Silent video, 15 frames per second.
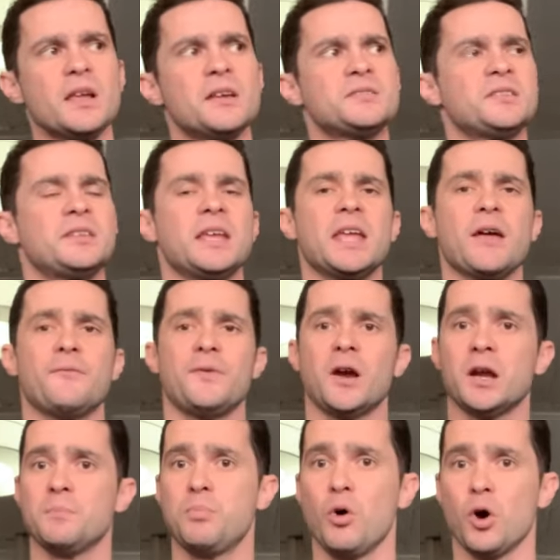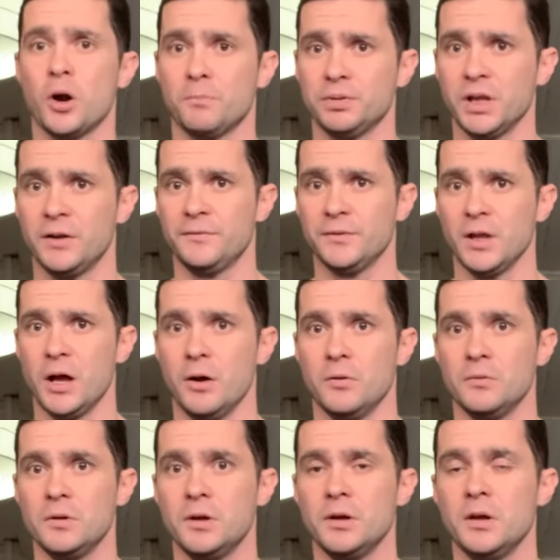is that they get very poor blood flow.